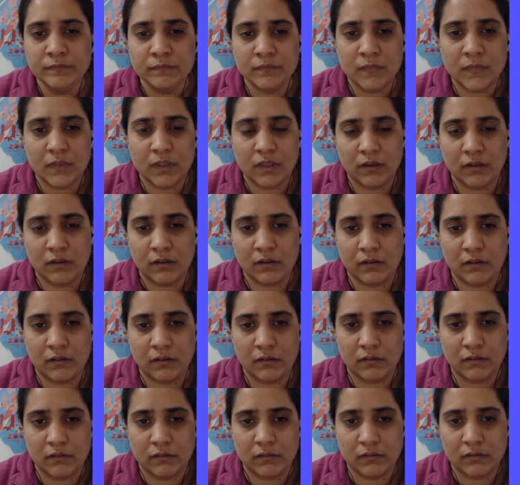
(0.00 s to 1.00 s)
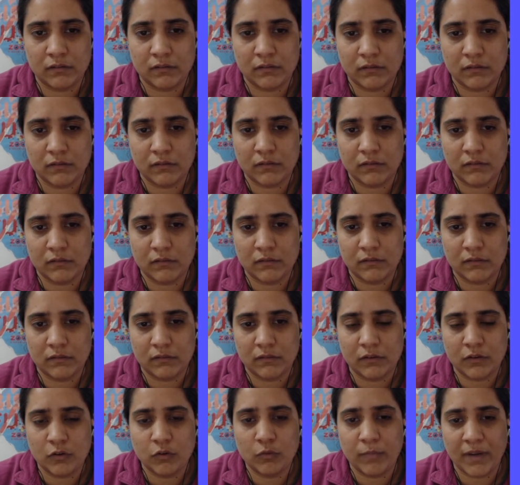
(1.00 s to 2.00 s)
uh,
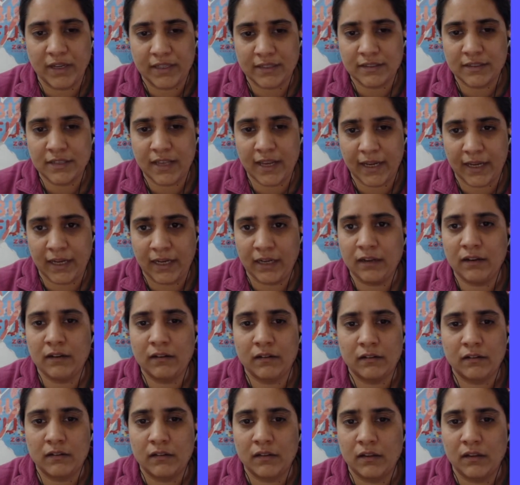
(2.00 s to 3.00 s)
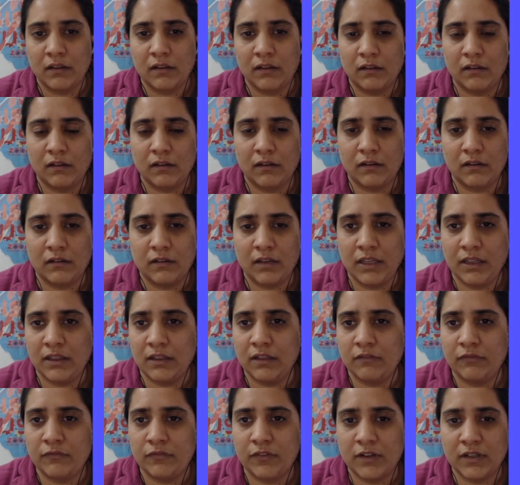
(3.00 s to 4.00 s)
to my sine, in the
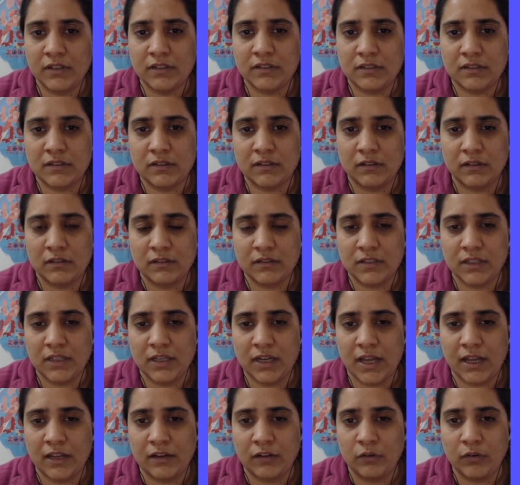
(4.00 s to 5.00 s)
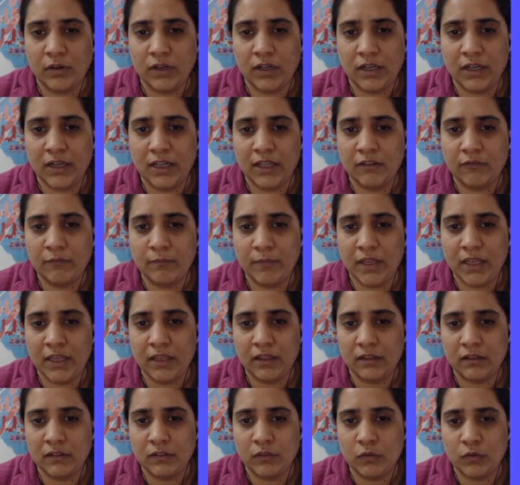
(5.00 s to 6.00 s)
first scenario, it will give me
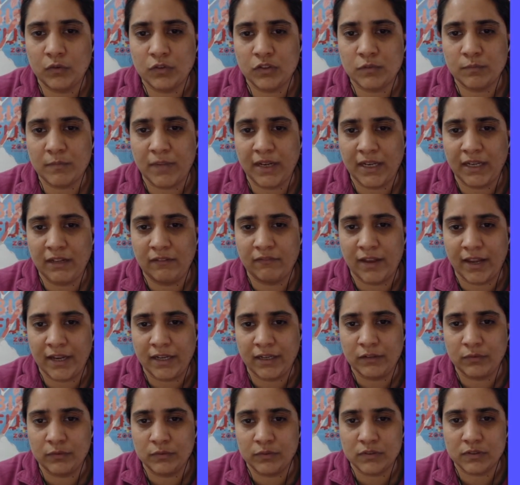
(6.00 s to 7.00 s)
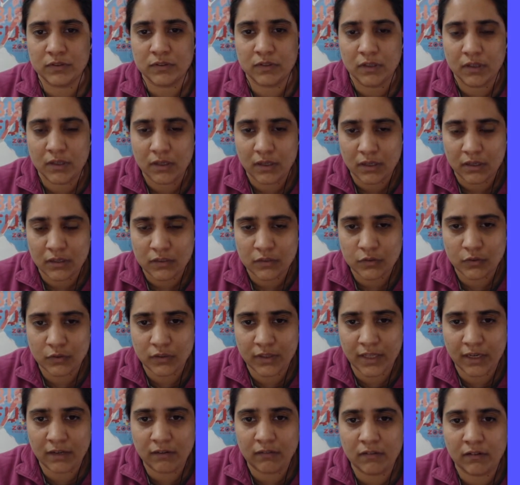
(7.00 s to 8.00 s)
those many values. So
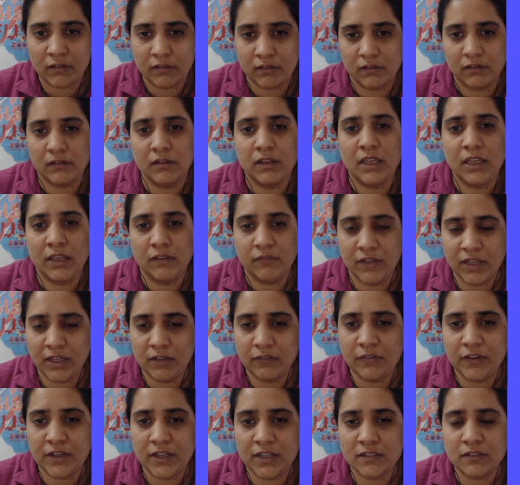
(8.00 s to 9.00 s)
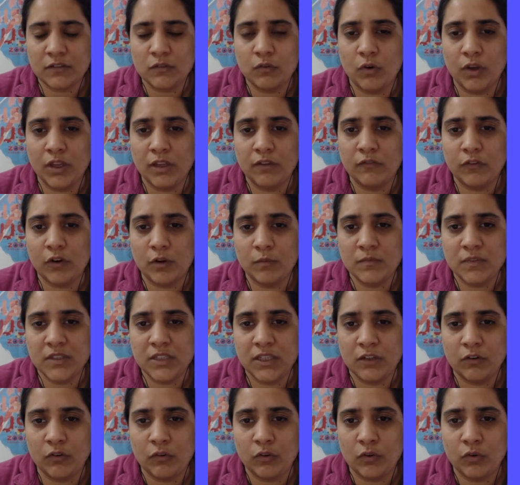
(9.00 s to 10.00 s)
then, even if it is going from
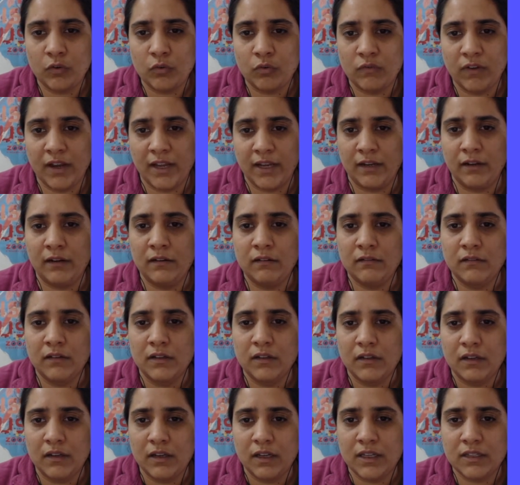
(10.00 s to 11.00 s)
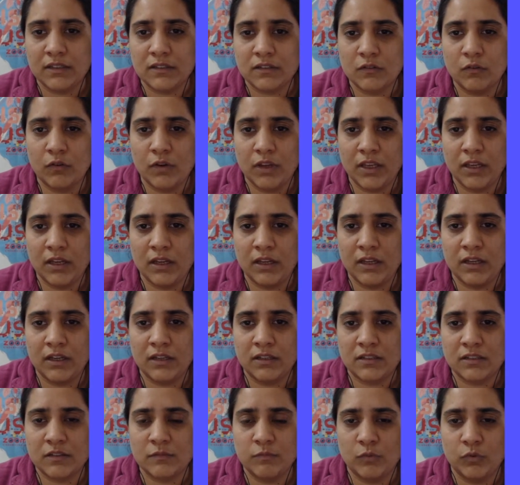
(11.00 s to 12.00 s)
0 to 1, it's going in a
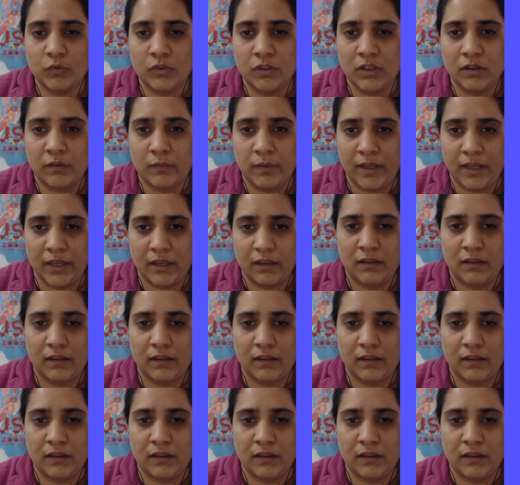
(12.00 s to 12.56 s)
smoother way.